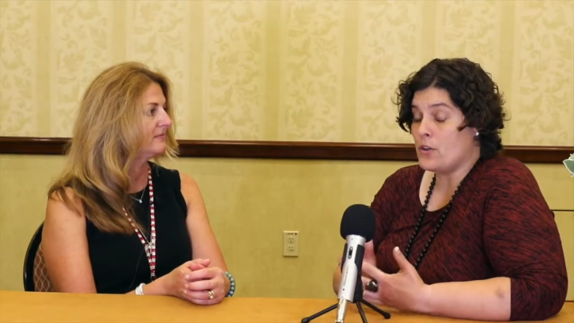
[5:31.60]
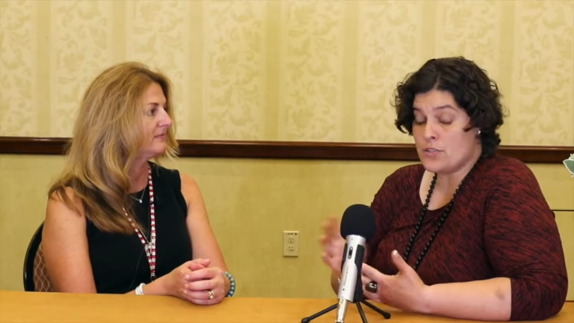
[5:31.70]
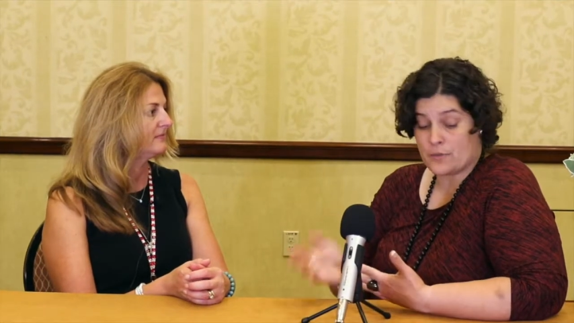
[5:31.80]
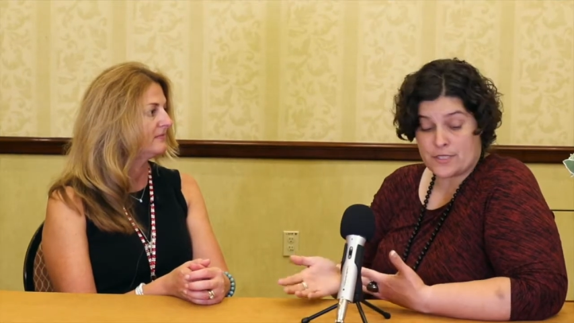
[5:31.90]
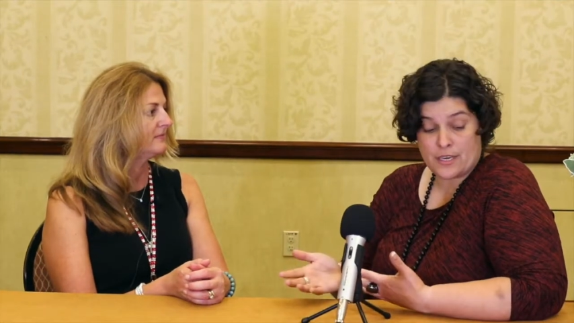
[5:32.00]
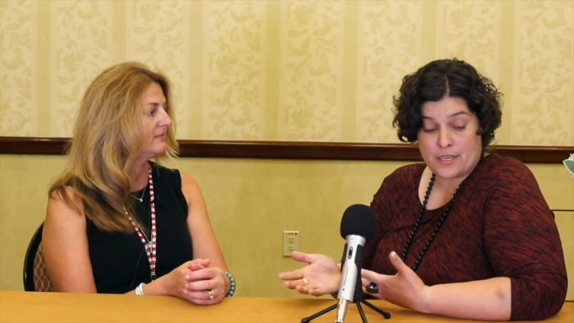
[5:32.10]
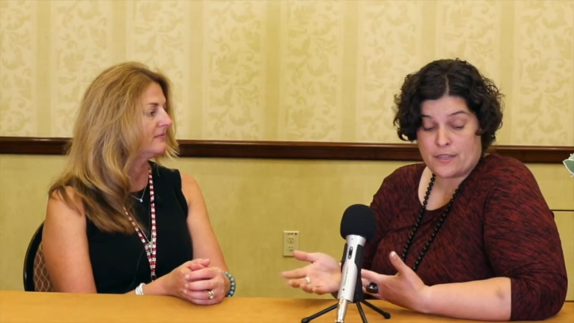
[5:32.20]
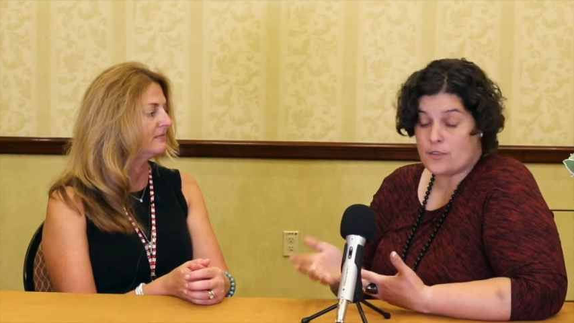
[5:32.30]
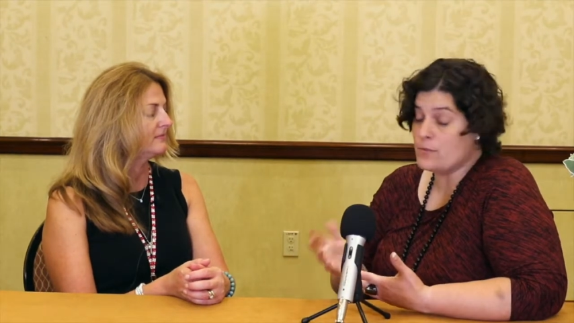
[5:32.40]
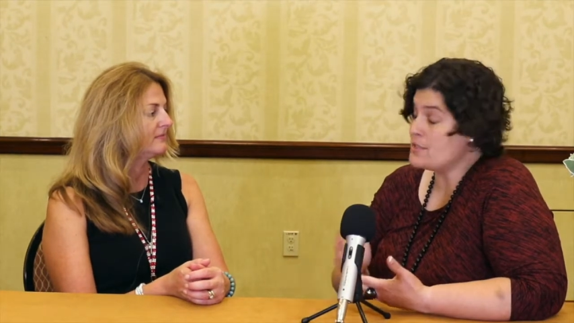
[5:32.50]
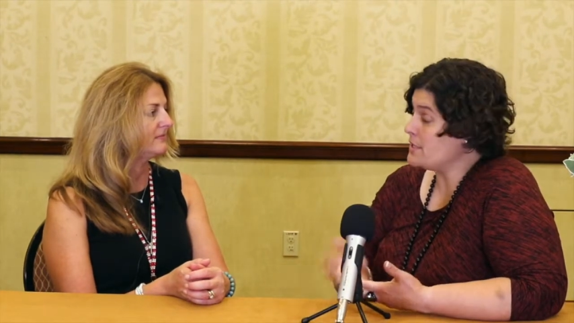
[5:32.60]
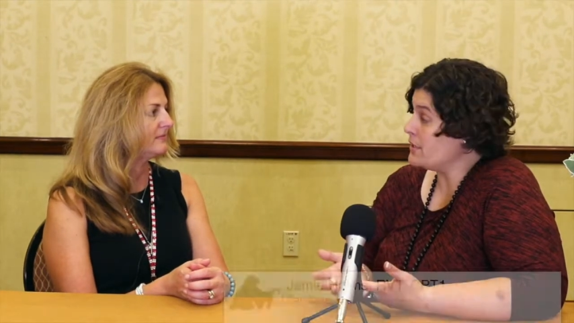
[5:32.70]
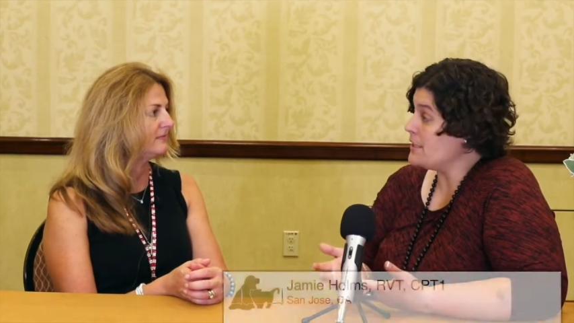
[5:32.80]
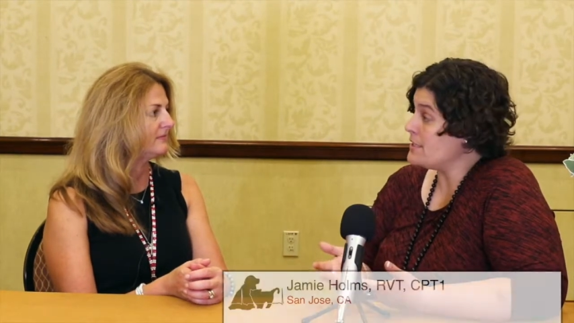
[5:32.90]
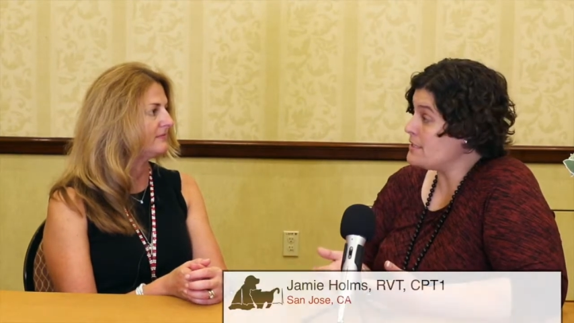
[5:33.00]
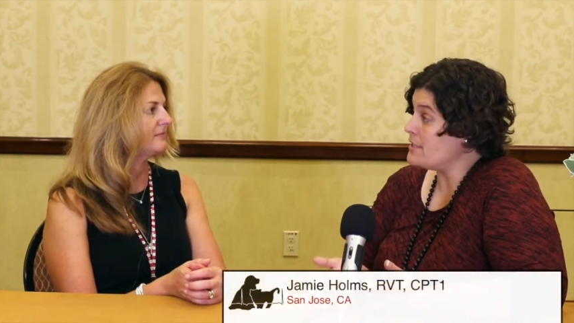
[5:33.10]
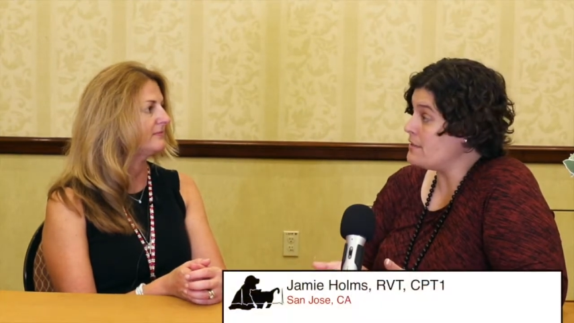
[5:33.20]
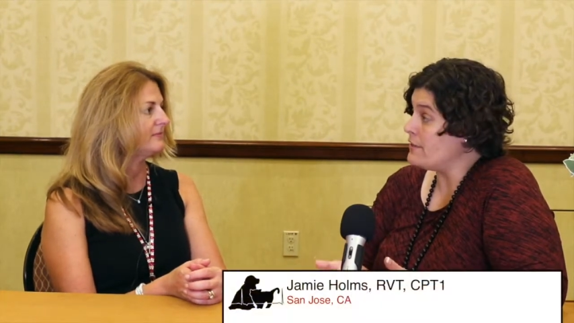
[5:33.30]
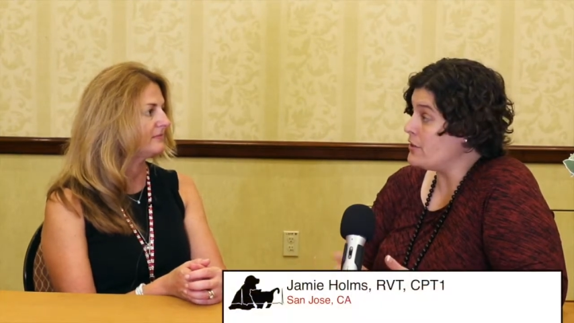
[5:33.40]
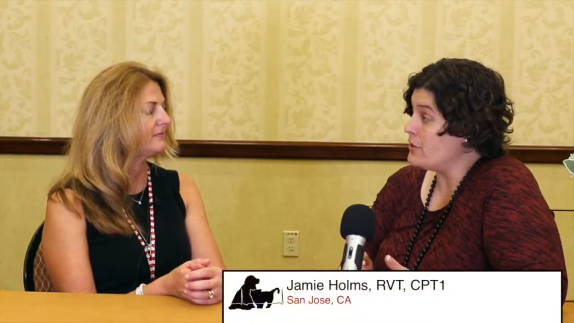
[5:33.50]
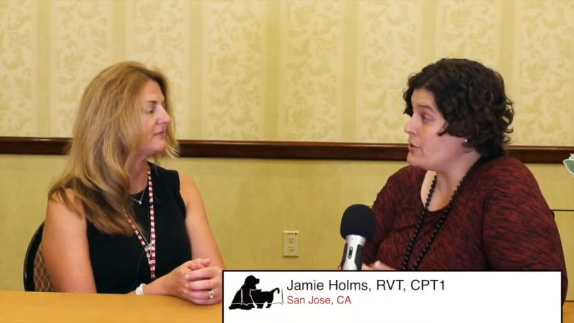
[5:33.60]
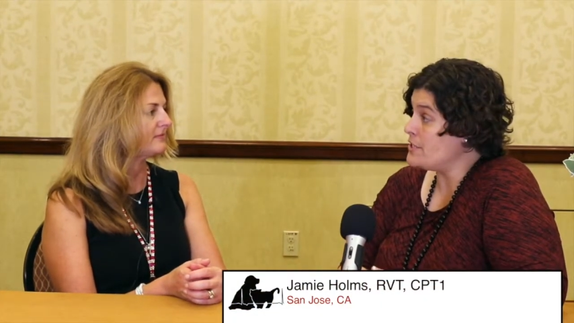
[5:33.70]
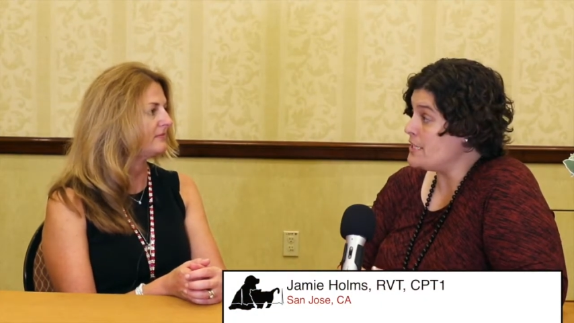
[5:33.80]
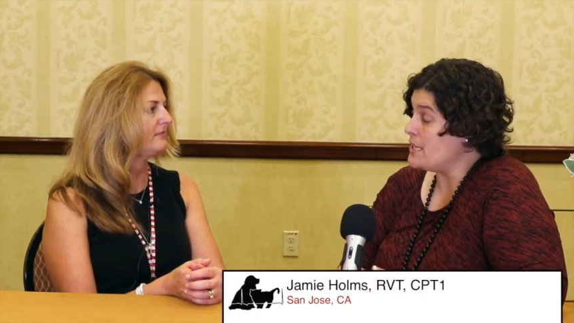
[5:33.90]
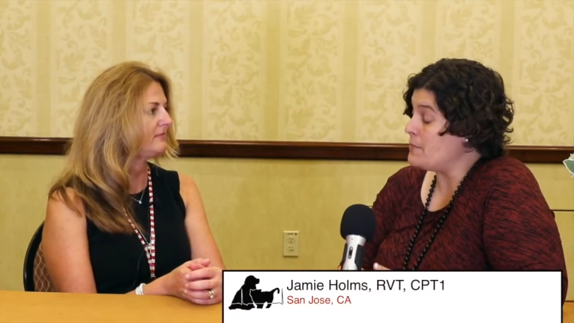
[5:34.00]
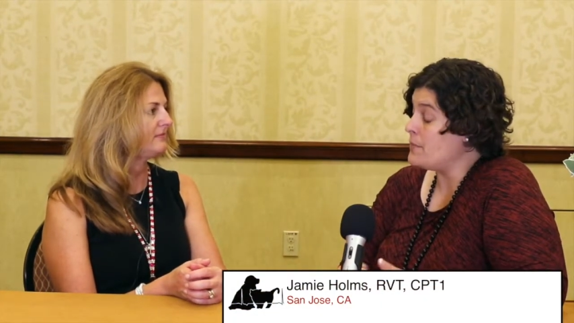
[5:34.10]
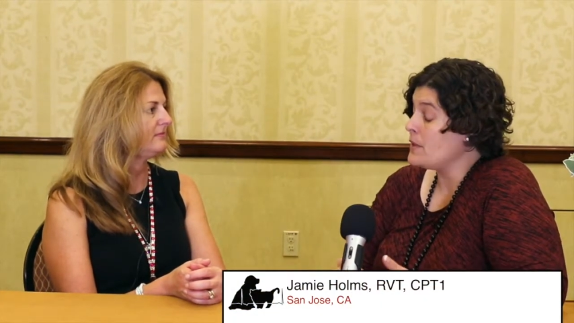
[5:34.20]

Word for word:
Speaker 1: also attended the resilience and the veterinary team